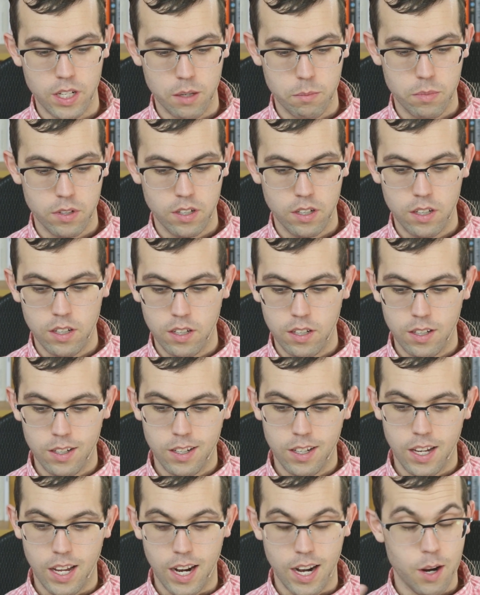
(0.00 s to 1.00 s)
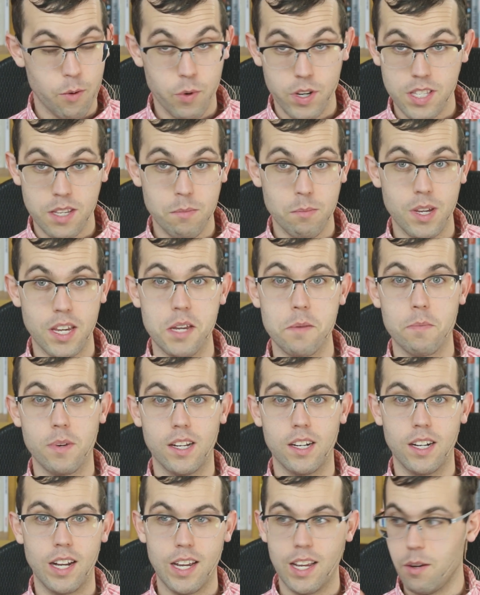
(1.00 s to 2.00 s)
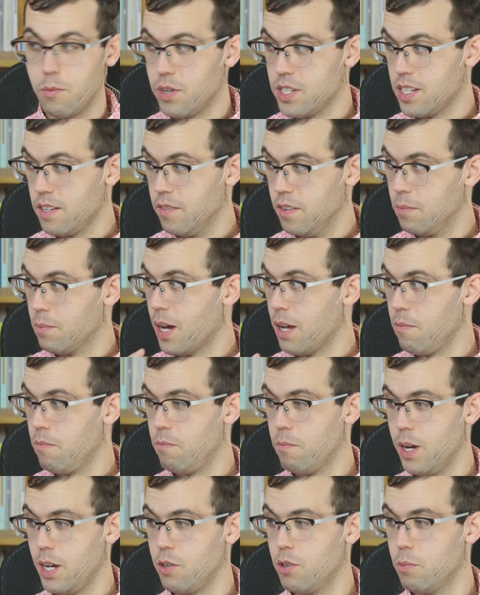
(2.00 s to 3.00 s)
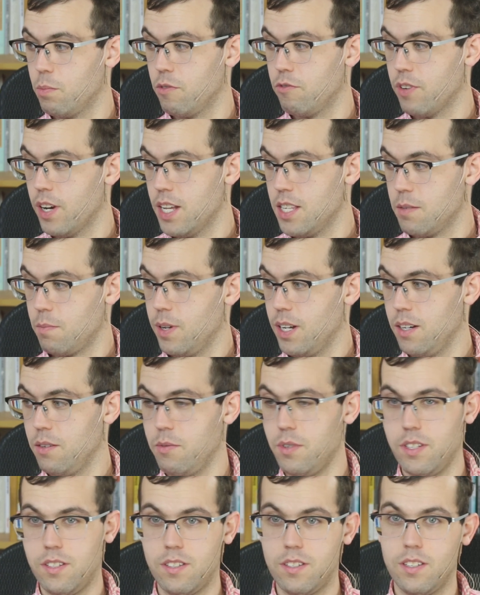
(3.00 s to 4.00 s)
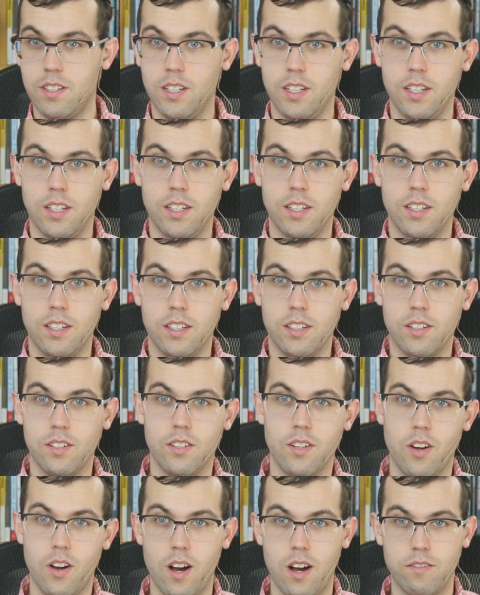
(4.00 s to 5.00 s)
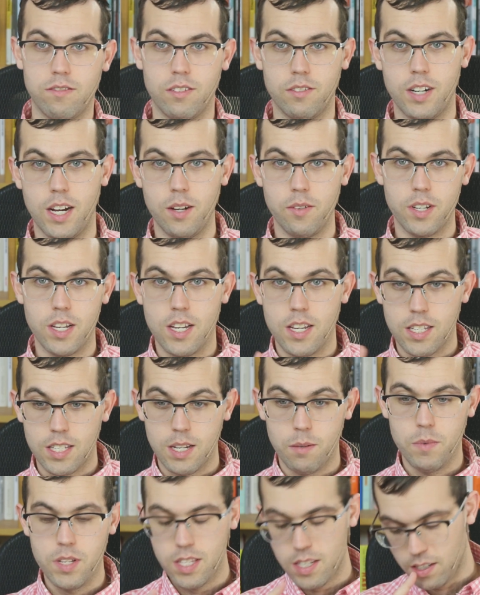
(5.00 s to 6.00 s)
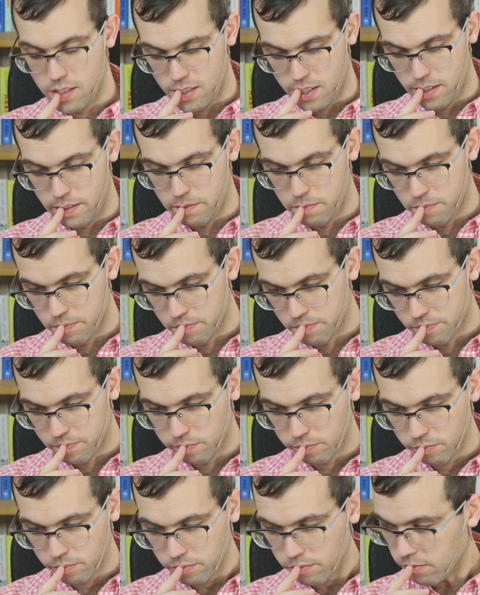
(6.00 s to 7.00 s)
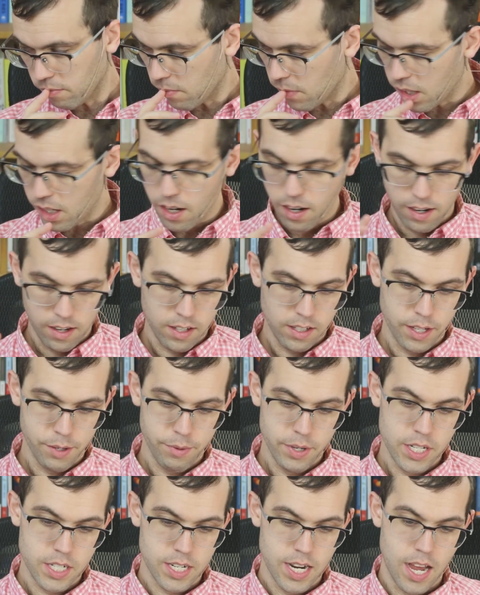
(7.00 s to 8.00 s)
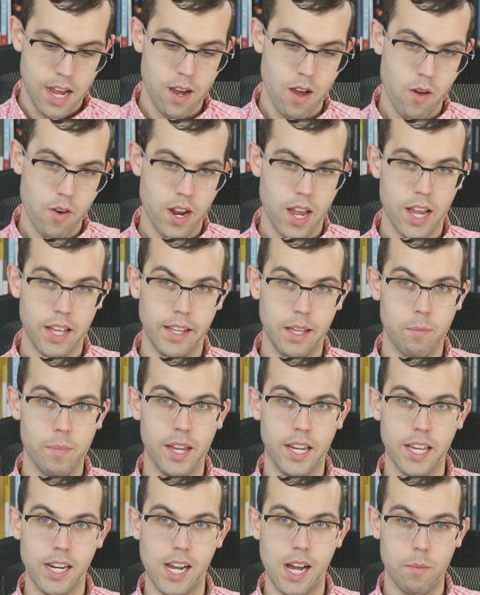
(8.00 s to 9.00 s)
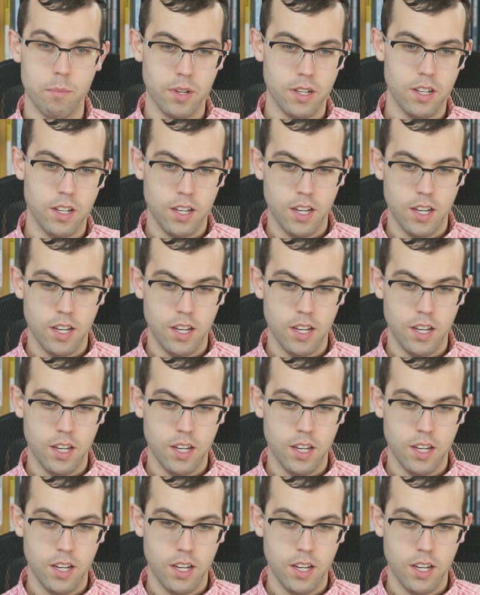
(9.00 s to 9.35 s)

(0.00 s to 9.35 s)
up, and it wasn't me, but it wasn't even my group of friends, but it was off around. Someone sees it, and they reach down, and they pick it up,